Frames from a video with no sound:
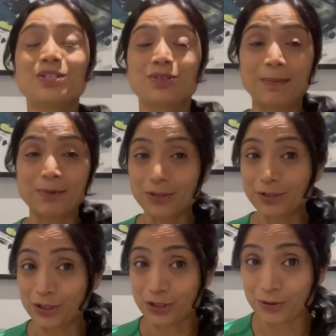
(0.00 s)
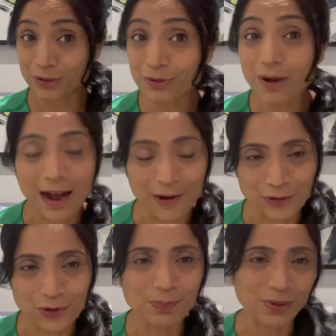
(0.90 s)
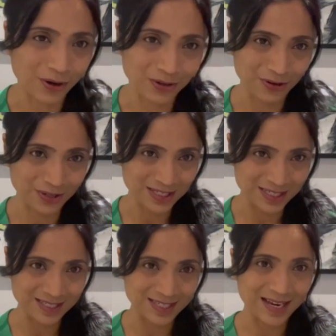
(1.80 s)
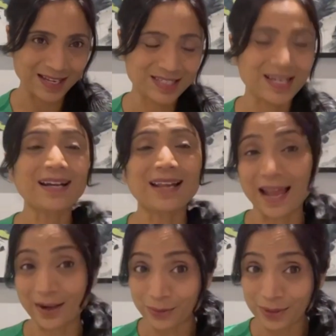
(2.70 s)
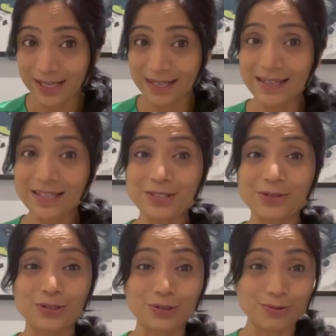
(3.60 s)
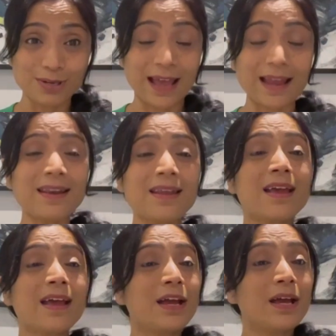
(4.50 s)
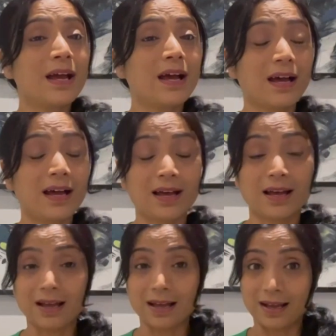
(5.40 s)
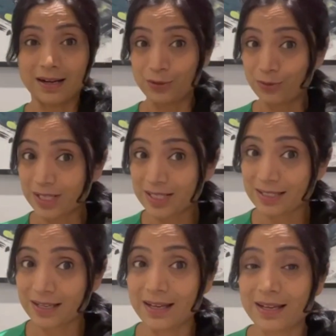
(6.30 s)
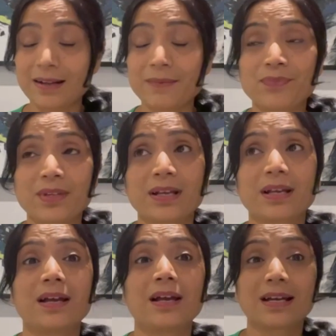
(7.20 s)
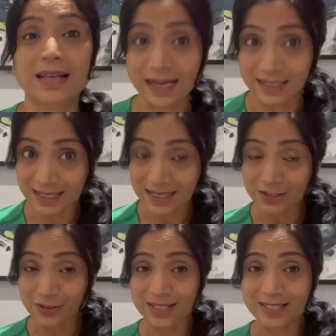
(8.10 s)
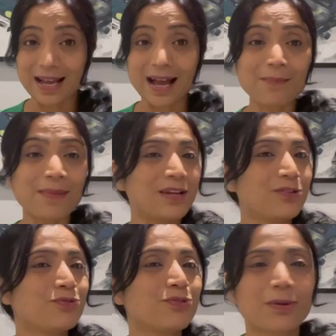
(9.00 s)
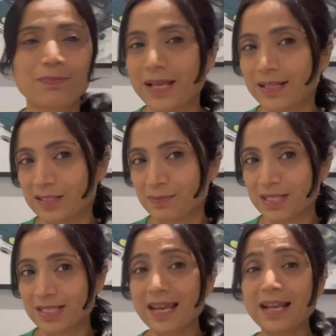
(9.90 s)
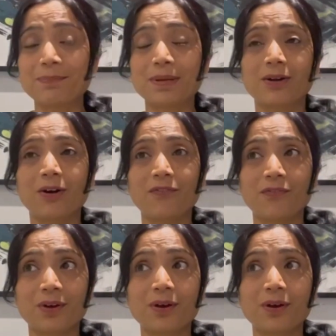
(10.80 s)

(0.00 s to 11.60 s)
So I'm going to show you how to plot on a GCS chart accurately so you can do this correctly in your exam and do not make this mistake of